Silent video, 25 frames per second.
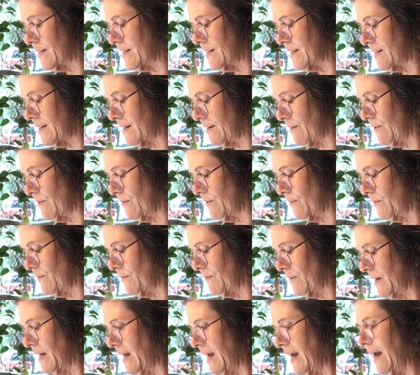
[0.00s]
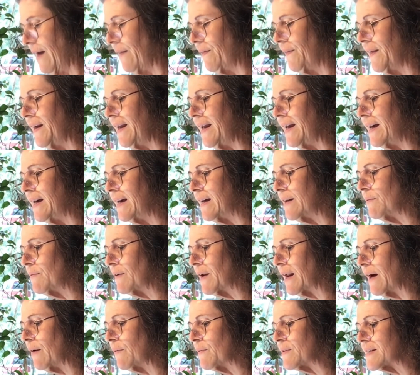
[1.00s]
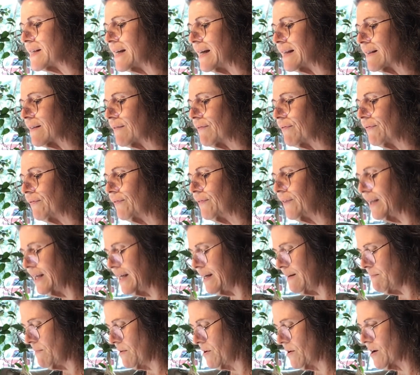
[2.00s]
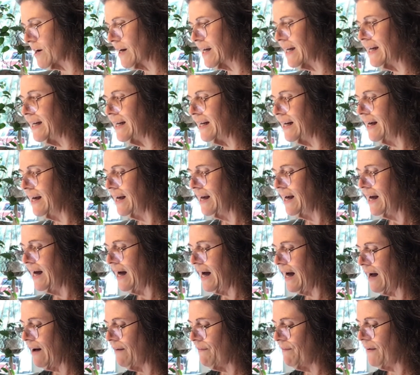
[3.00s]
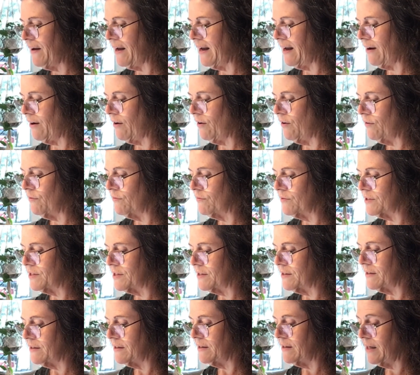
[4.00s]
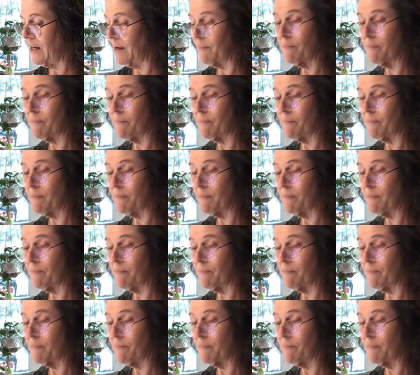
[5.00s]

So, And then while I was at the flea market, I found a